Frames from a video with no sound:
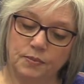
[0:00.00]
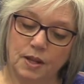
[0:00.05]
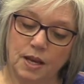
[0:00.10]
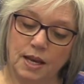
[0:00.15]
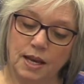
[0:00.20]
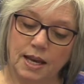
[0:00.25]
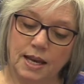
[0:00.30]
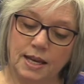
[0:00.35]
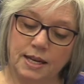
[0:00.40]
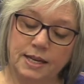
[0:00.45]

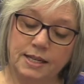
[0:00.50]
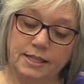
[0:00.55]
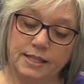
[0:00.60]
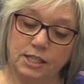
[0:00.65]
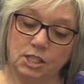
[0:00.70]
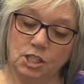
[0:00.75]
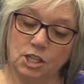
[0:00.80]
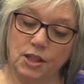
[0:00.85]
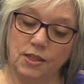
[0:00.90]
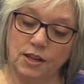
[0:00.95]
In
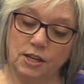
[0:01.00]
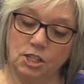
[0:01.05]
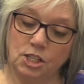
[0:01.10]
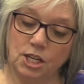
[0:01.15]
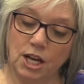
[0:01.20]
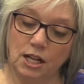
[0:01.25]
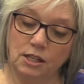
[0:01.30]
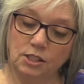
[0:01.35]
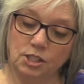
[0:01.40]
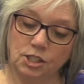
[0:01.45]
addition, the
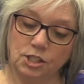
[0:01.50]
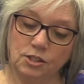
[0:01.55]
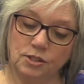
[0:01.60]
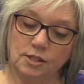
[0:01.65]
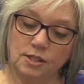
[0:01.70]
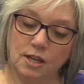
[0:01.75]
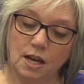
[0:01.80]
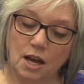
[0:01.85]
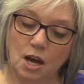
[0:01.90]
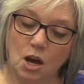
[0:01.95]

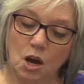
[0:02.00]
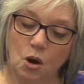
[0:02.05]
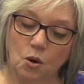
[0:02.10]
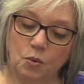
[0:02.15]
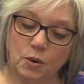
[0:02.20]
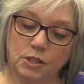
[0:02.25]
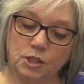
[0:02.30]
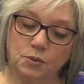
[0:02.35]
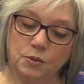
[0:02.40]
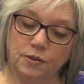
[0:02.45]
shelters,
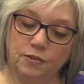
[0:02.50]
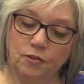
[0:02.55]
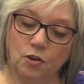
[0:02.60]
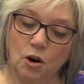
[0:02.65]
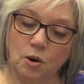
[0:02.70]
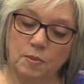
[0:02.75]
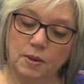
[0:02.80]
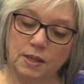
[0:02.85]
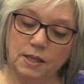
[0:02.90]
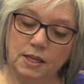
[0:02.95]
which were
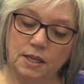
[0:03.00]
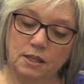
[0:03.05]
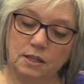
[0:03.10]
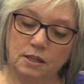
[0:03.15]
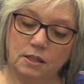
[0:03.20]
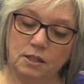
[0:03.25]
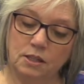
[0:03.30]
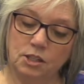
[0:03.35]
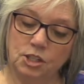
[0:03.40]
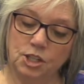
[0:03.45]
formerly
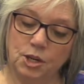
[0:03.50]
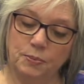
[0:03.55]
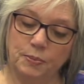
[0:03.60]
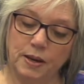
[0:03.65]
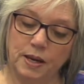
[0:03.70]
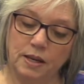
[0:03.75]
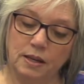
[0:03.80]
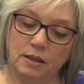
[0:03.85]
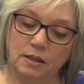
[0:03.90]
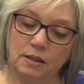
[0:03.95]

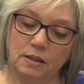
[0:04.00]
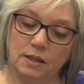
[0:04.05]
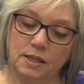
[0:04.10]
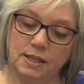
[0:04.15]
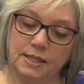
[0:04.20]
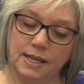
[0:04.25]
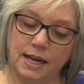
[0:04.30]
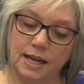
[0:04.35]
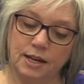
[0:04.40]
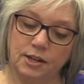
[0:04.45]
shipping
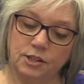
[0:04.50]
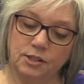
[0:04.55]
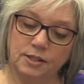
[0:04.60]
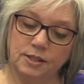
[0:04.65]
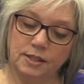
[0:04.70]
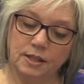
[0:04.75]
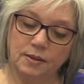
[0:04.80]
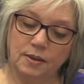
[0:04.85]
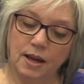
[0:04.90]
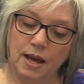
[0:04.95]

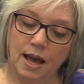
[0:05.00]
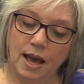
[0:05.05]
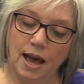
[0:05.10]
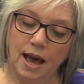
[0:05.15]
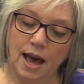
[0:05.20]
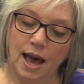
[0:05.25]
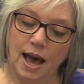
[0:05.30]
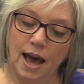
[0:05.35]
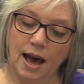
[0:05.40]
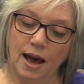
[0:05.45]
containers,
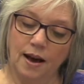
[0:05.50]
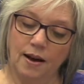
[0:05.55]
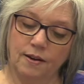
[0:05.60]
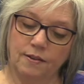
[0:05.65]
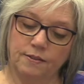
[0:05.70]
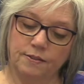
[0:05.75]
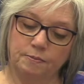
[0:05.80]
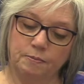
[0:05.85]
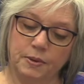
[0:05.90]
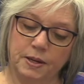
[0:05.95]

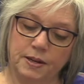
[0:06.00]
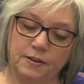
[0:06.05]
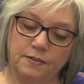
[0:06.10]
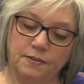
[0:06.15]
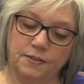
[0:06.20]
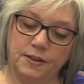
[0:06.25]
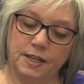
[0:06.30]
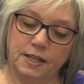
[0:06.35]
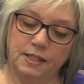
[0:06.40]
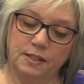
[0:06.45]
have been
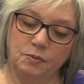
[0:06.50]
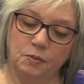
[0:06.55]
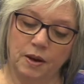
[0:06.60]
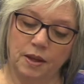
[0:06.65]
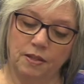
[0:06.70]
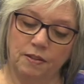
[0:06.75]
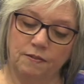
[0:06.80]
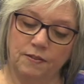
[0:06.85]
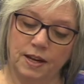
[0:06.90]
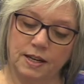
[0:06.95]
fitted
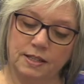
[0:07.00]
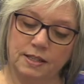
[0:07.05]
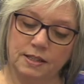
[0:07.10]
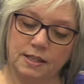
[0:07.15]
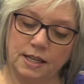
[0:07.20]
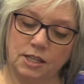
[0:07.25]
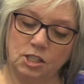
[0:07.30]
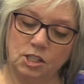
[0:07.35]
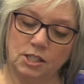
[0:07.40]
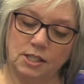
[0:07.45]
with
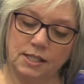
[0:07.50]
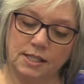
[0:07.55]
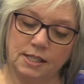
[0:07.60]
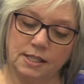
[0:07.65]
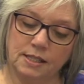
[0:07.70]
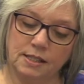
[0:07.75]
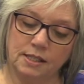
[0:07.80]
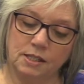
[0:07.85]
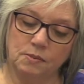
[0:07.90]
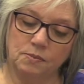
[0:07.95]
ventilation
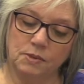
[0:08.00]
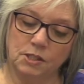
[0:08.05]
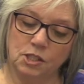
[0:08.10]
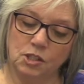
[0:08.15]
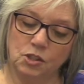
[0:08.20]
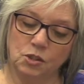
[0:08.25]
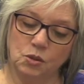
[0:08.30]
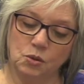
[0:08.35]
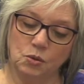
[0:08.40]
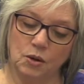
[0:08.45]
systems
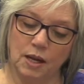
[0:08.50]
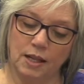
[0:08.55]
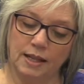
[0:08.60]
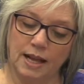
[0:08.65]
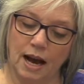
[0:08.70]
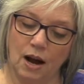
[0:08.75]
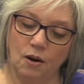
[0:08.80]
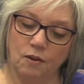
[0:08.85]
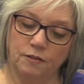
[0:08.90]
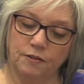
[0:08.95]
to
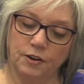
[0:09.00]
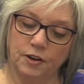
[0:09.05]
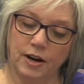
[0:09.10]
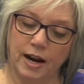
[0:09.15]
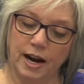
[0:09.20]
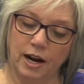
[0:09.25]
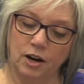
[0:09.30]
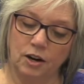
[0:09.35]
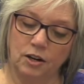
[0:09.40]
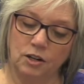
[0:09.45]
allow for
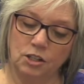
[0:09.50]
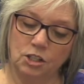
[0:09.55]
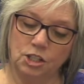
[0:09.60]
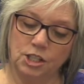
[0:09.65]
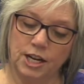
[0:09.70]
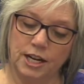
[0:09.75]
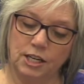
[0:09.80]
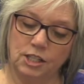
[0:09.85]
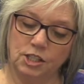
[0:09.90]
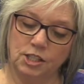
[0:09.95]
air
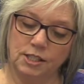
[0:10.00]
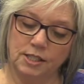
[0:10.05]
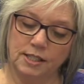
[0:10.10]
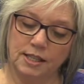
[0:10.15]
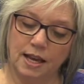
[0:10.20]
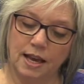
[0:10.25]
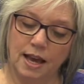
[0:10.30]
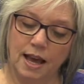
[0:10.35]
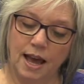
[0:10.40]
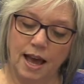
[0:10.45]
changes
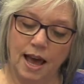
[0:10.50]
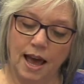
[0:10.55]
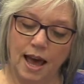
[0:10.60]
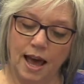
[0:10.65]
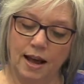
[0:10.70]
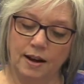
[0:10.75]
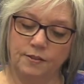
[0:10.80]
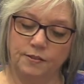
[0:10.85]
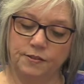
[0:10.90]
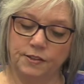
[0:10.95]

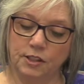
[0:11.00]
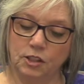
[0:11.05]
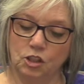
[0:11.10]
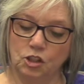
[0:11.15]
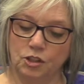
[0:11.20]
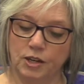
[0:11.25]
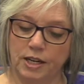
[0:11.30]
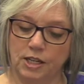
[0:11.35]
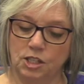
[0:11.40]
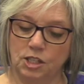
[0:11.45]
and
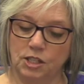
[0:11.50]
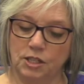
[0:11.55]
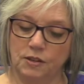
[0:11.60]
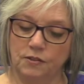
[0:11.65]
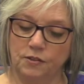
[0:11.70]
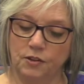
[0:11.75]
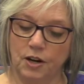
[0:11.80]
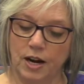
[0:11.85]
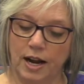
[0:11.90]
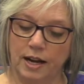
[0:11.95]
filtration
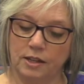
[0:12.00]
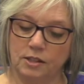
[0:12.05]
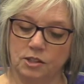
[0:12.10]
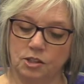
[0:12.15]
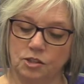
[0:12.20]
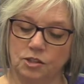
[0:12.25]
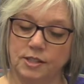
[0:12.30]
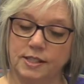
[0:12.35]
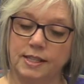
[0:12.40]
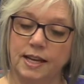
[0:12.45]
for
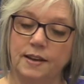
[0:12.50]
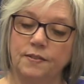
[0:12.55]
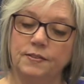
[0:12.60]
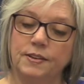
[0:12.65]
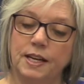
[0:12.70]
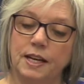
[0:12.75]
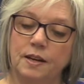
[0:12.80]
extra safety.